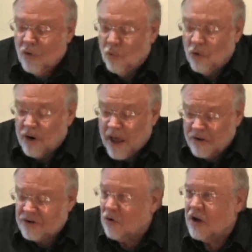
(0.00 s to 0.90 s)
We're now
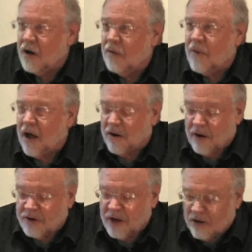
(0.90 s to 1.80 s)
talking about
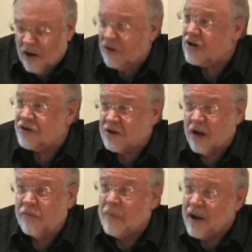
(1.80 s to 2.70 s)
a technology,
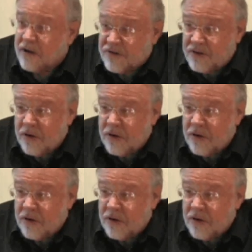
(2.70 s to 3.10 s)
instead of being